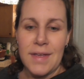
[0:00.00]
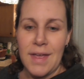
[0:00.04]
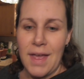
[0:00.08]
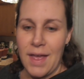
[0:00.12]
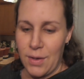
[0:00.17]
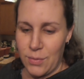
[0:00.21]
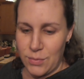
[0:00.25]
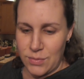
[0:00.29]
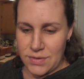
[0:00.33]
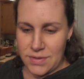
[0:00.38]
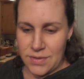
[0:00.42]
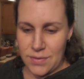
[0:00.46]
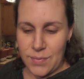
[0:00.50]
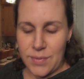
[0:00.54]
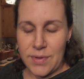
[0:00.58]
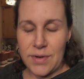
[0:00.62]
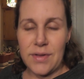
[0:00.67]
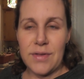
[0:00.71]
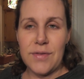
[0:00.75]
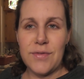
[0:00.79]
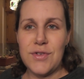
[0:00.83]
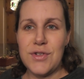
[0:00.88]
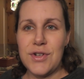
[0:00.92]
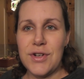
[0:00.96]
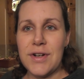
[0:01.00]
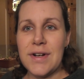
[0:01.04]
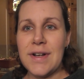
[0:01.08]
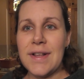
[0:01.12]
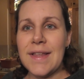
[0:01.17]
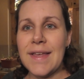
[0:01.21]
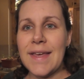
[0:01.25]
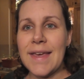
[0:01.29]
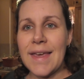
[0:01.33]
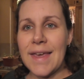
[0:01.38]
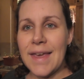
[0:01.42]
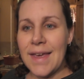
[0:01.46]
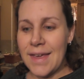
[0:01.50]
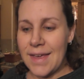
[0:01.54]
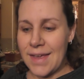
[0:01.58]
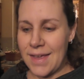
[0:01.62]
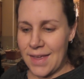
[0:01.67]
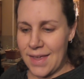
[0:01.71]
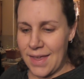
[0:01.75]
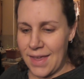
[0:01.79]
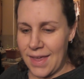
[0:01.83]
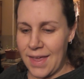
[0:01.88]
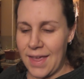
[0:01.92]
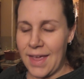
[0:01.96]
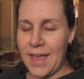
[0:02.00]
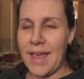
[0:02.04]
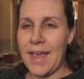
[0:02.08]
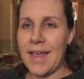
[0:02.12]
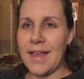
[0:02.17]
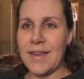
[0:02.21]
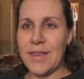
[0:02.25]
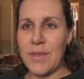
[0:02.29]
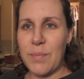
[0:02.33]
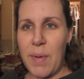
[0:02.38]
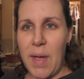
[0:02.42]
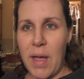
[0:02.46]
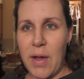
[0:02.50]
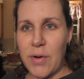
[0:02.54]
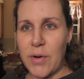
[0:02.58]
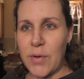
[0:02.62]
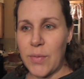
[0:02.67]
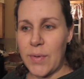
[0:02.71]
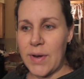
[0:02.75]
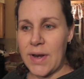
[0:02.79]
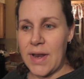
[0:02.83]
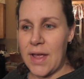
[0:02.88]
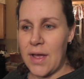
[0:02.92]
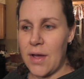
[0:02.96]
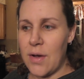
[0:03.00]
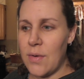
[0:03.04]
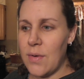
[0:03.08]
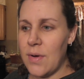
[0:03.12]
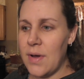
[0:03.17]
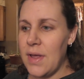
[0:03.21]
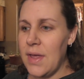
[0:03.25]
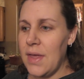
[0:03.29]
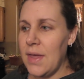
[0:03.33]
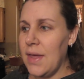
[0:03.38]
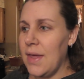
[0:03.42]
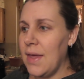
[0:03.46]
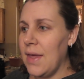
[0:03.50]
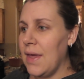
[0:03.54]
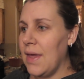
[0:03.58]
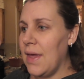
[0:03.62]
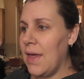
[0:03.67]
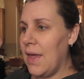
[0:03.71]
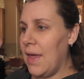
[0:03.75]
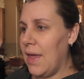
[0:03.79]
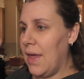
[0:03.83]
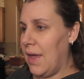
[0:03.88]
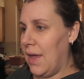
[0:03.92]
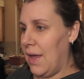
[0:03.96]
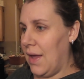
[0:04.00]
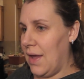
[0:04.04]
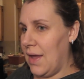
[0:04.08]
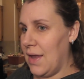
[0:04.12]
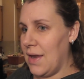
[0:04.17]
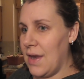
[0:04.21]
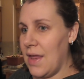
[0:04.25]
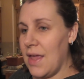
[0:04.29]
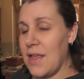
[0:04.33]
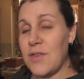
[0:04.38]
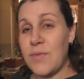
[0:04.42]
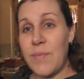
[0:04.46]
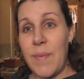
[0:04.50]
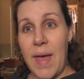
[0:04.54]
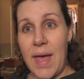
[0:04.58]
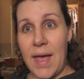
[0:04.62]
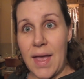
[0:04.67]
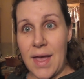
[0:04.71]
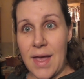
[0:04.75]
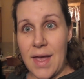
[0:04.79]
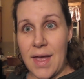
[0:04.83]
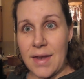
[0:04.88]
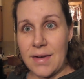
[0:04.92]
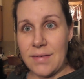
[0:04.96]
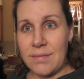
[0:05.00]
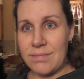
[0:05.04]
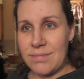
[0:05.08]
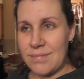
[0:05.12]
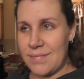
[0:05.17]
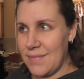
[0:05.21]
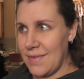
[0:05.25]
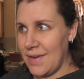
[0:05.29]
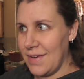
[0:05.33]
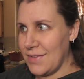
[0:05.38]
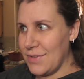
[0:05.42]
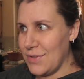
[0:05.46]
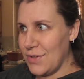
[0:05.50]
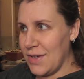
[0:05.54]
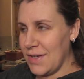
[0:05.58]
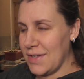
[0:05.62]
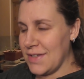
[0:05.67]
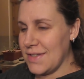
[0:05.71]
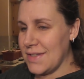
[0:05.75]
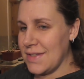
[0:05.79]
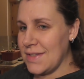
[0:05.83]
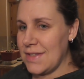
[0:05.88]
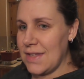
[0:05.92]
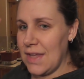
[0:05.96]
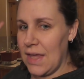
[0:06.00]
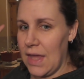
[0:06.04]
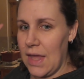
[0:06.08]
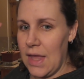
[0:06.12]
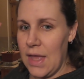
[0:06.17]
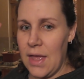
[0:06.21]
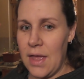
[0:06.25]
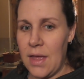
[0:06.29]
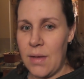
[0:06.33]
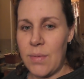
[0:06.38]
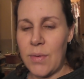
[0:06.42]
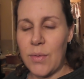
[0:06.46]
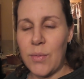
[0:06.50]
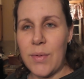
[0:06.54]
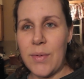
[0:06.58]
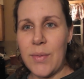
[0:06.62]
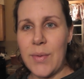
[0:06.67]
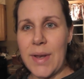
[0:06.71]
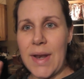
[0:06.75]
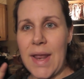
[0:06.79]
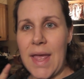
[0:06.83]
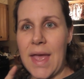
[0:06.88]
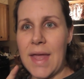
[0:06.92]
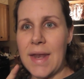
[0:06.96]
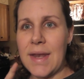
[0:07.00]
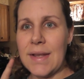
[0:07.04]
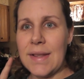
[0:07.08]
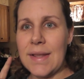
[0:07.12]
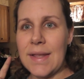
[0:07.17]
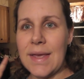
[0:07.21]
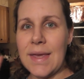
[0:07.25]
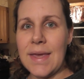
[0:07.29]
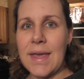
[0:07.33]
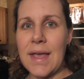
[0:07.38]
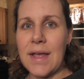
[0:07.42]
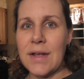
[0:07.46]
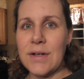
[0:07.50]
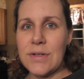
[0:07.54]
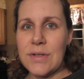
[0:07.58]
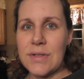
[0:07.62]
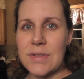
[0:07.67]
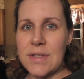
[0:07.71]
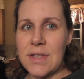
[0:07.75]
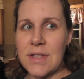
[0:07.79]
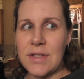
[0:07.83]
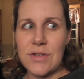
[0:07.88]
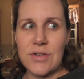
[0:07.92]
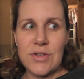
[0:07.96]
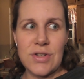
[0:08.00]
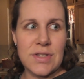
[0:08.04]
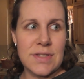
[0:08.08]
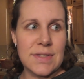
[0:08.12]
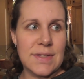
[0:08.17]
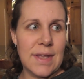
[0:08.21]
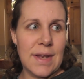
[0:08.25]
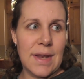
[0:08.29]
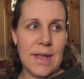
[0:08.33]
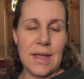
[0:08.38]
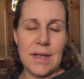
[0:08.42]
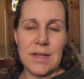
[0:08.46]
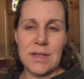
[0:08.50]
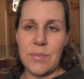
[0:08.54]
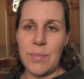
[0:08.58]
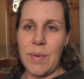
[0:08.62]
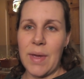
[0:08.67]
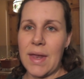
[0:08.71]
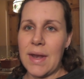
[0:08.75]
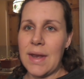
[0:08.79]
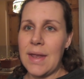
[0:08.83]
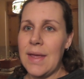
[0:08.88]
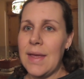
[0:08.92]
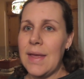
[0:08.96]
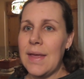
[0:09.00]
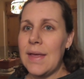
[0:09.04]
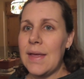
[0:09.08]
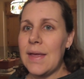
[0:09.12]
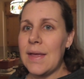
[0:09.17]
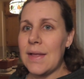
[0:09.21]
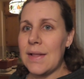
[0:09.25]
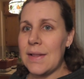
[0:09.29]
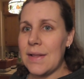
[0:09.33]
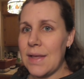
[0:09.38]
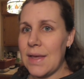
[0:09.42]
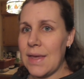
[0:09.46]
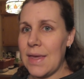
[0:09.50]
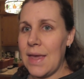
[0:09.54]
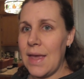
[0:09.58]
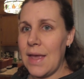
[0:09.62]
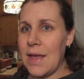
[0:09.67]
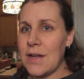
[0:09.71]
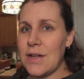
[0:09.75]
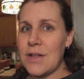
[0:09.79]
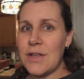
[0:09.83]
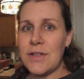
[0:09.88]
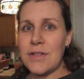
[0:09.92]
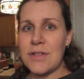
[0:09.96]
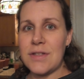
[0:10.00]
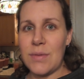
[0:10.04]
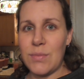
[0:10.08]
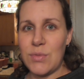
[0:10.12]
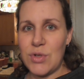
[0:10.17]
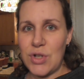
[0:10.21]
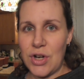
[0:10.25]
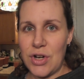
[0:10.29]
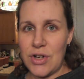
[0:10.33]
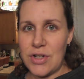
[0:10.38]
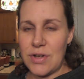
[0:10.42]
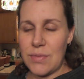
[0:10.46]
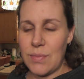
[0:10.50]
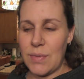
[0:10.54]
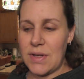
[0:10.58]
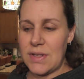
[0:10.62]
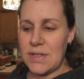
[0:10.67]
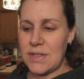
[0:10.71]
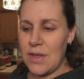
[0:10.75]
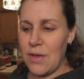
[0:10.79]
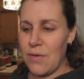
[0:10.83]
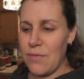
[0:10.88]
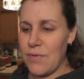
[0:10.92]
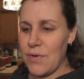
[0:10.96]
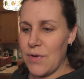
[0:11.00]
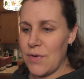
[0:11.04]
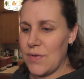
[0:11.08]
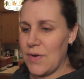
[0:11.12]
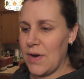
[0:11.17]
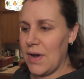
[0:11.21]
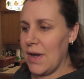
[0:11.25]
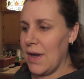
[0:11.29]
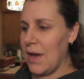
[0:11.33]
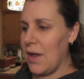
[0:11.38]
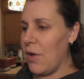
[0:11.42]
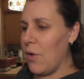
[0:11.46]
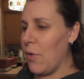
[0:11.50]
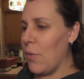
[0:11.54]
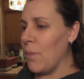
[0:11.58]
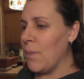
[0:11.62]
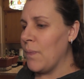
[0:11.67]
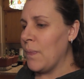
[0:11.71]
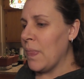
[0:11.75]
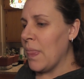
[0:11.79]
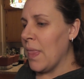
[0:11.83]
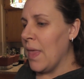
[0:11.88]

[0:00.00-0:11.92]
I was in the middle of journaling and the power went out and it's back on as you guys can see but we went ahead and lit candles kids are just getting into bed lit candles I'm charging my cell phone right now